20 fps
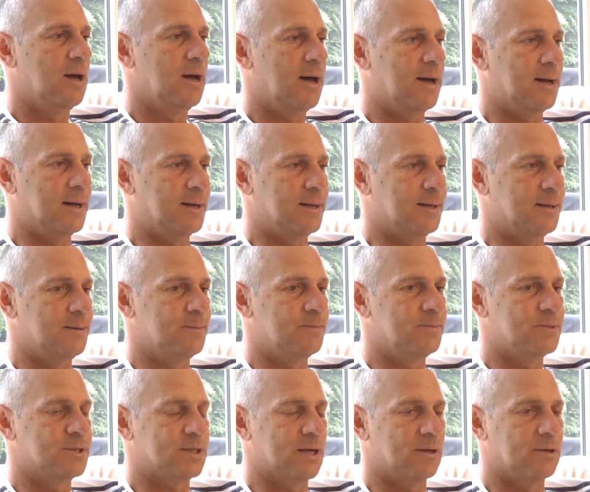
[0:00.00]

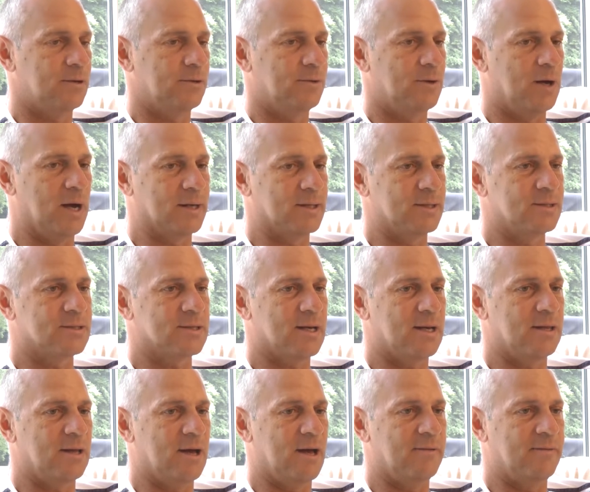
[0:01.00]
So I can say
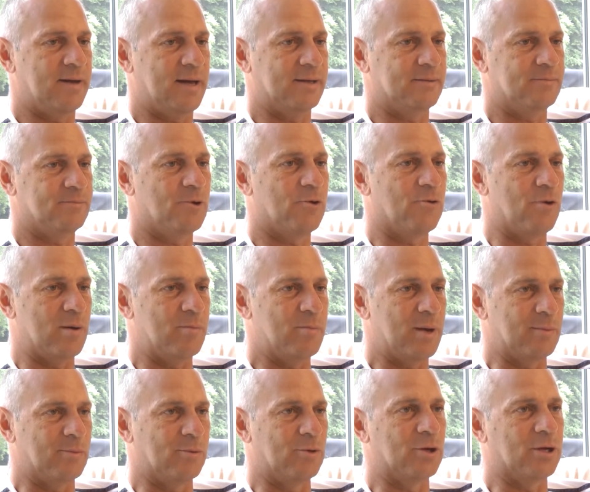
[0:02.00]
that I've had great
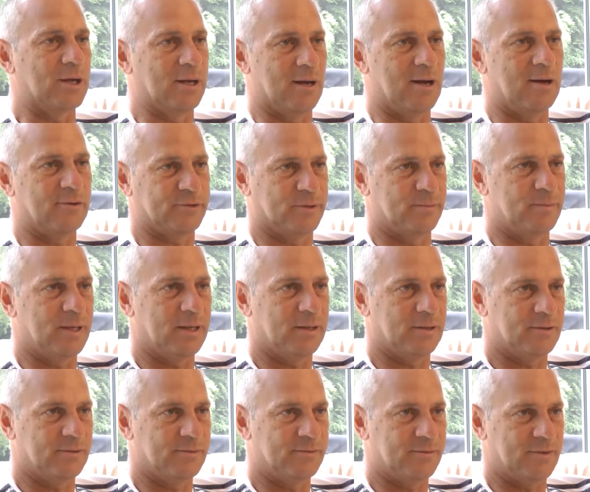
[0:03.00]
people looking after me
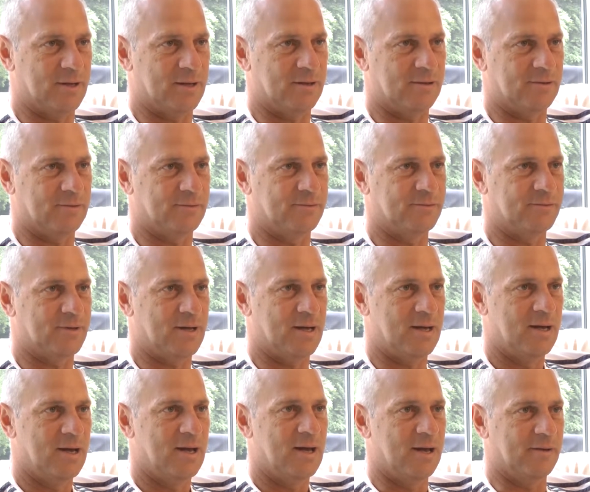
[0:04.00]
of
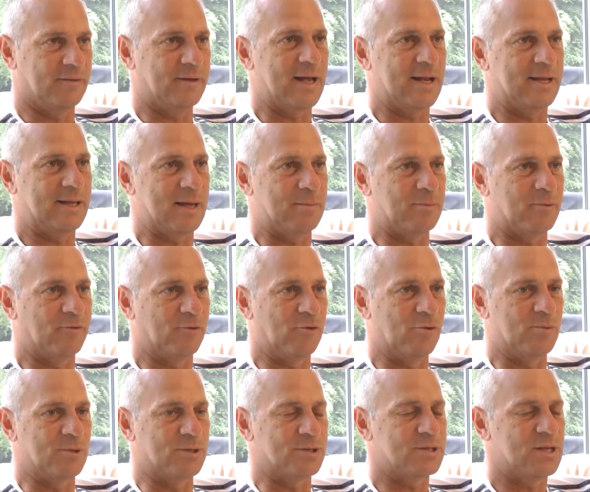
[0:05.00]
getting that
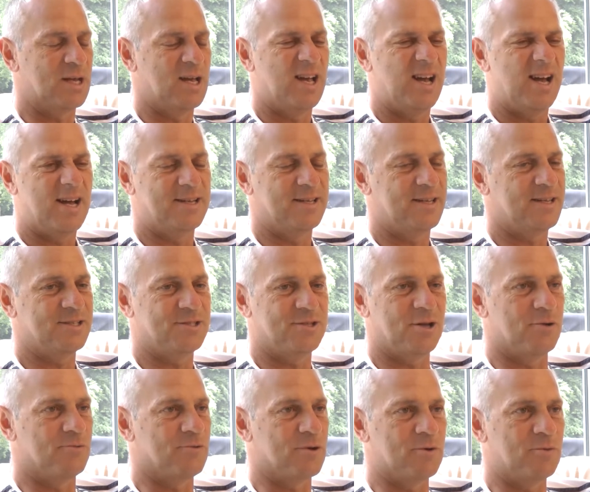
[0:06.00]
performance, and there is
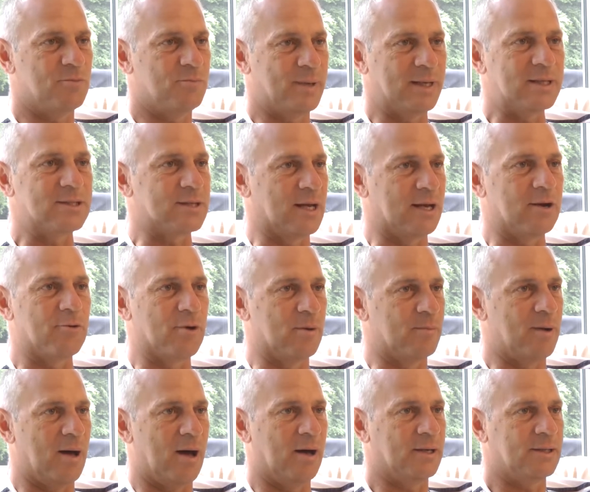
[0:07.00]
no real big secret
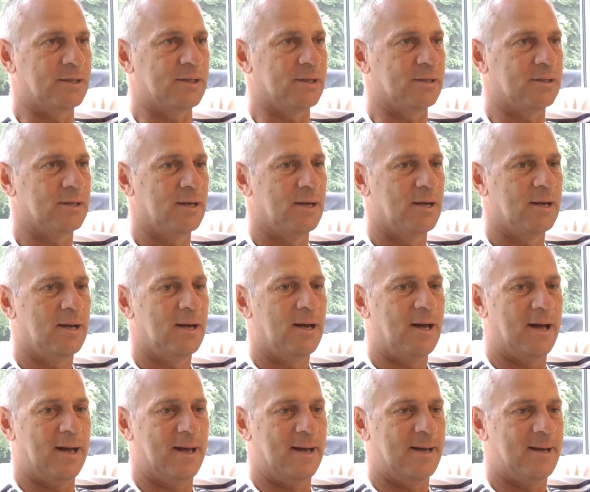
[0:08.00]
behind it.
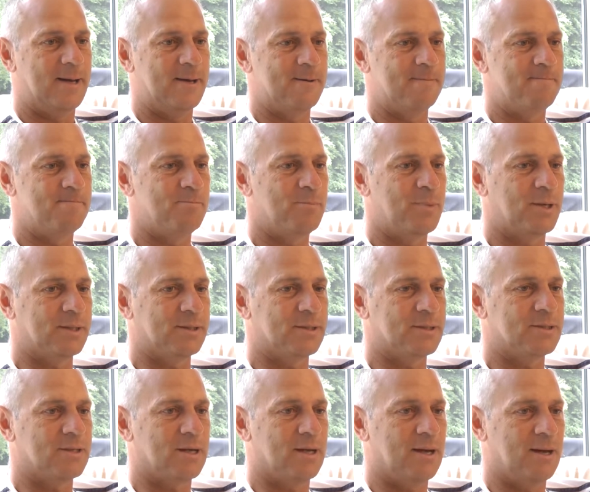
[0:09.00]
And
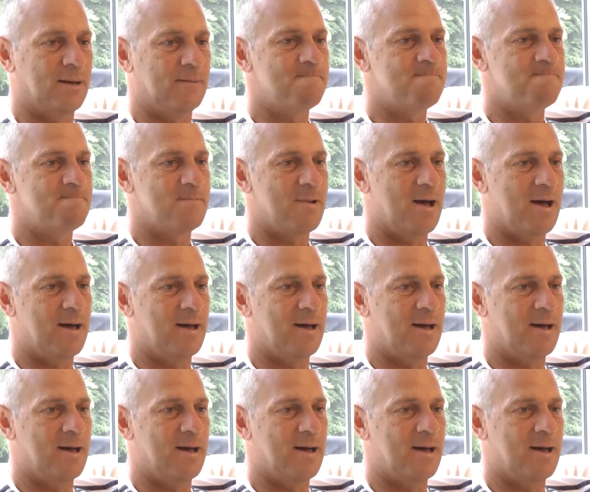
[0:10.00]
then